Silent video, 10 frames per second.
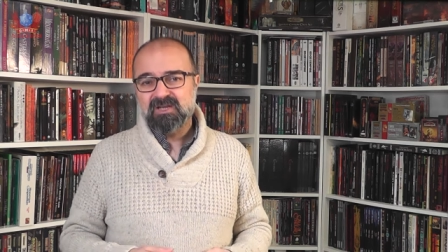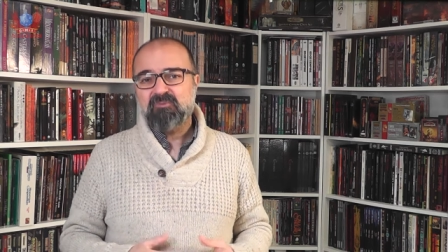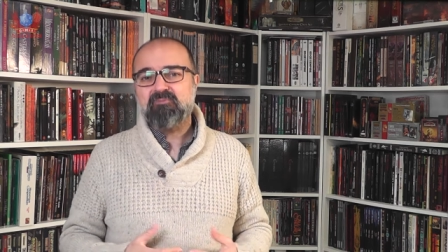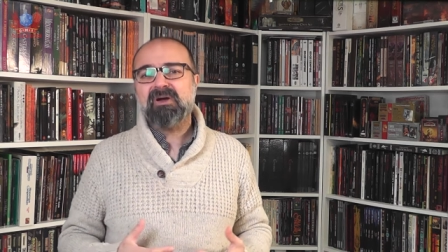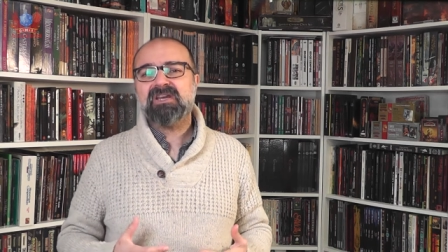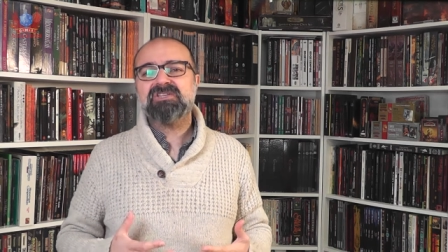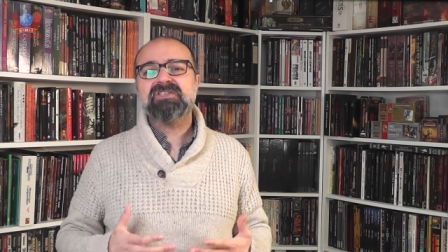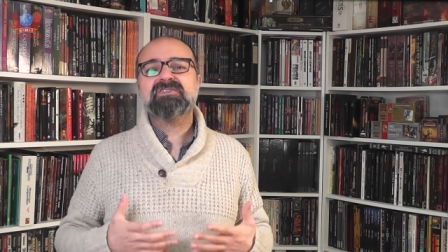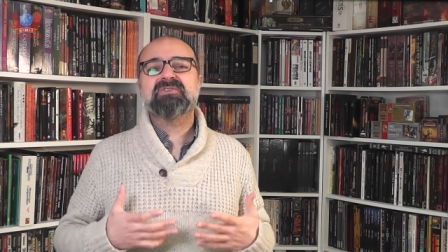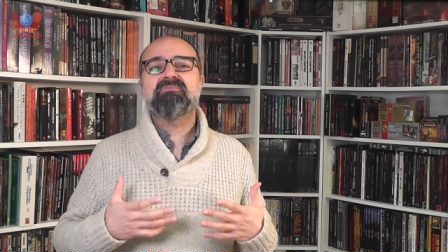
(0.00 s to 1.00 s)

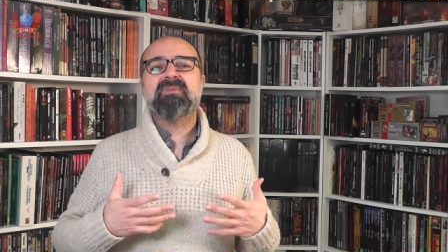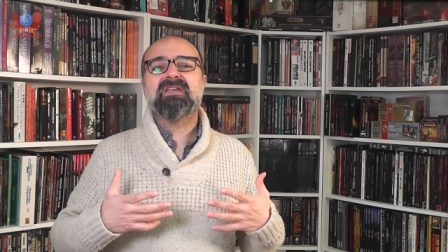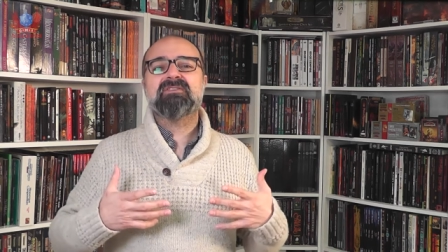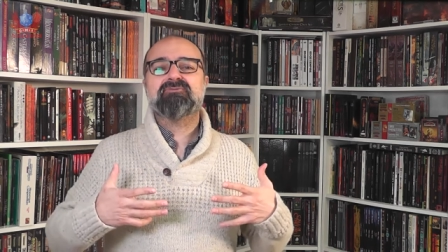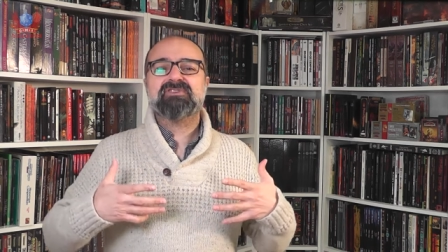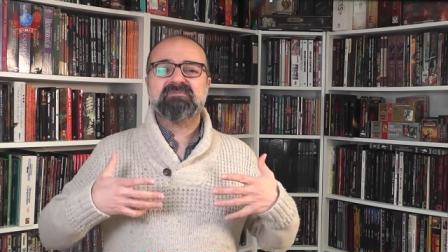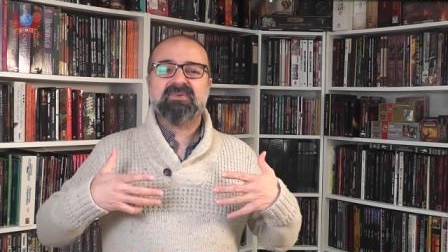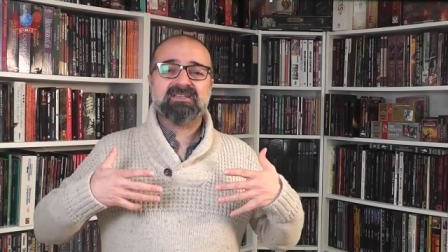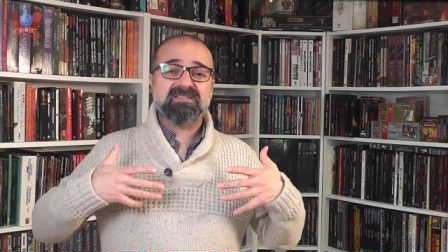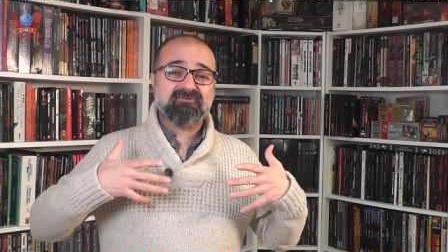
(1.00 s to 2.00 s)
manages to make the
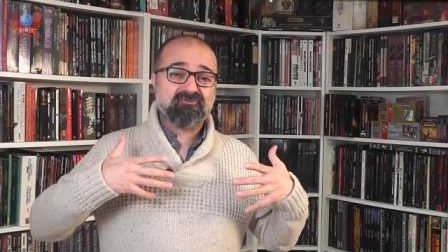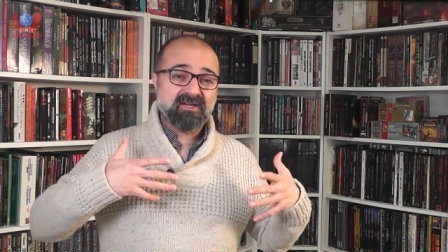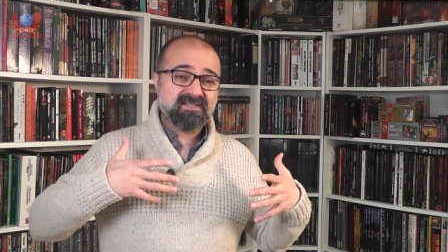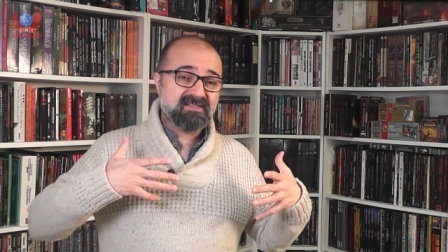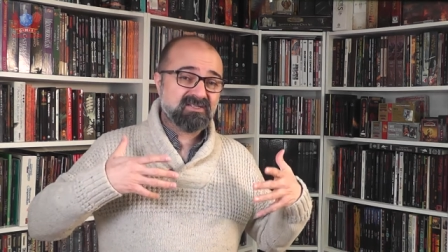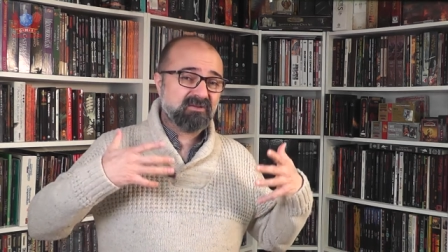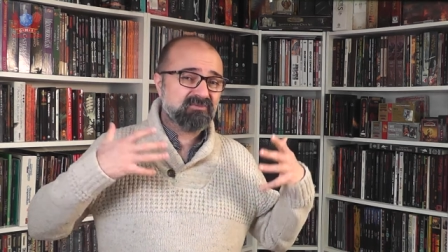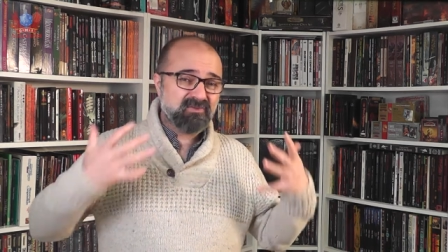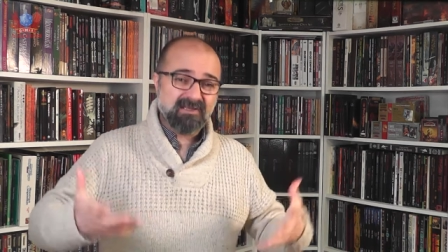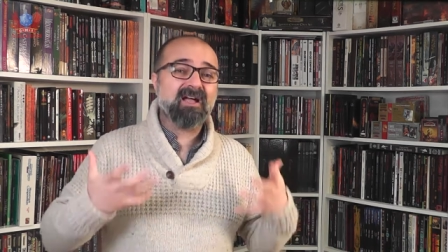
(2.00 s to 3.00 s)
respective races come
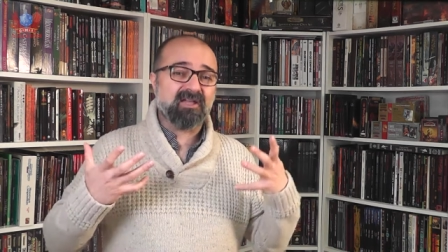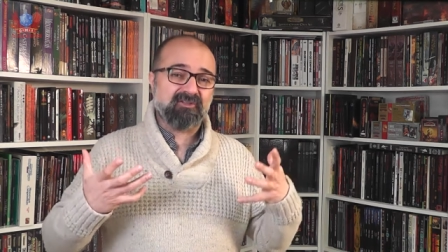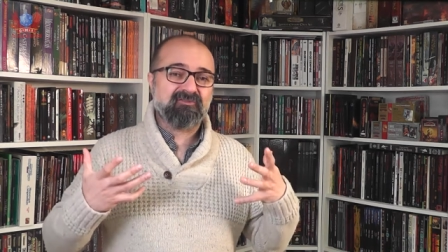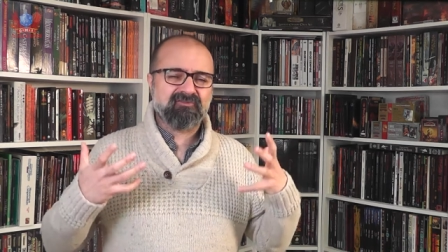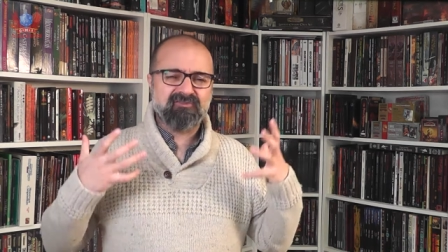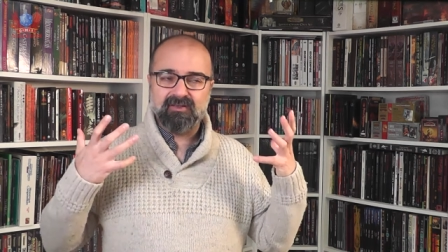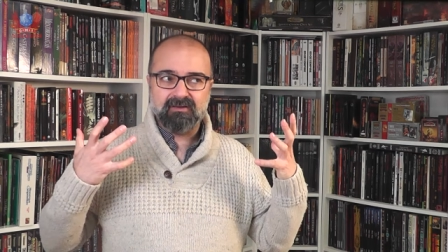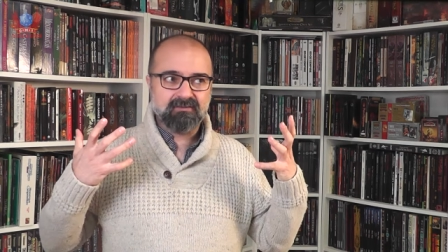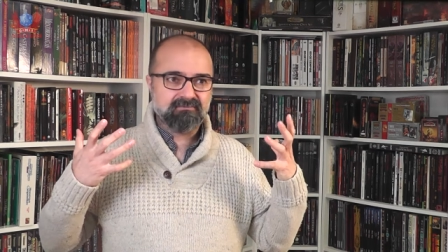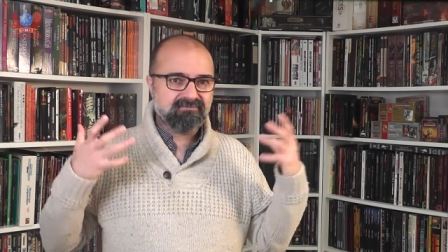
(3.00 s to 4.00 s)
to life,
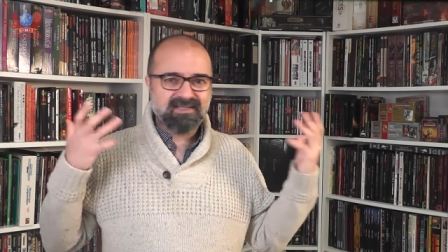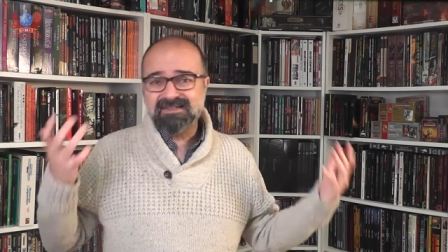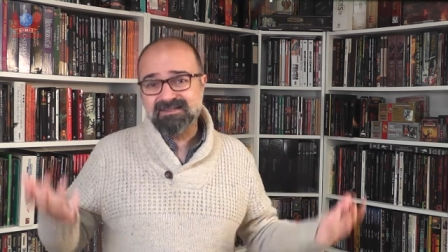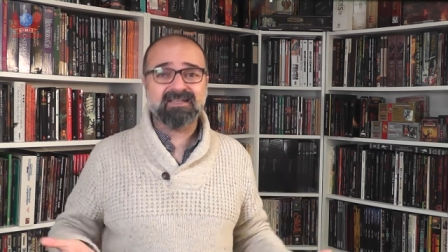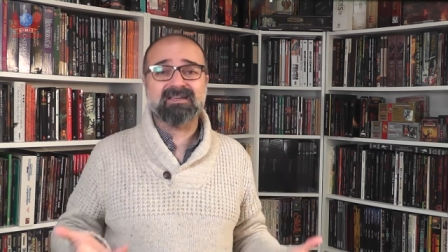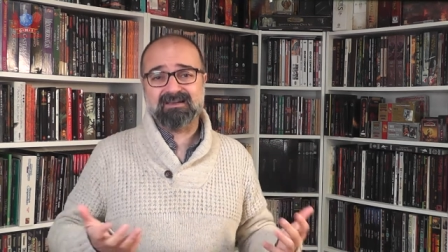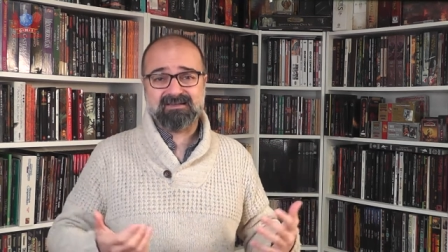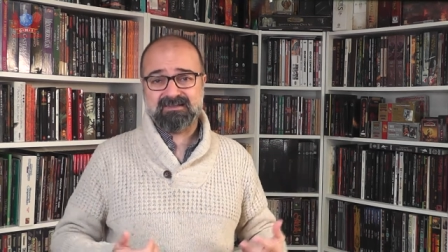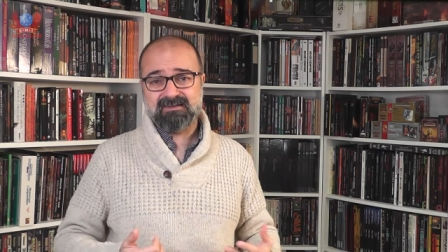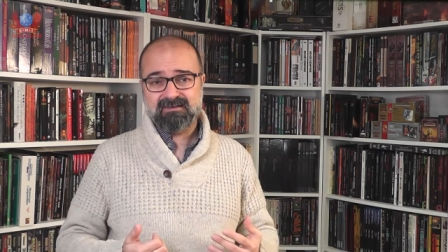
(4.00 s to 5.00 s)
feel
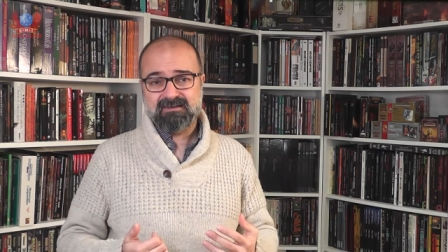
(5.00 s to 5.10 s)
distinct,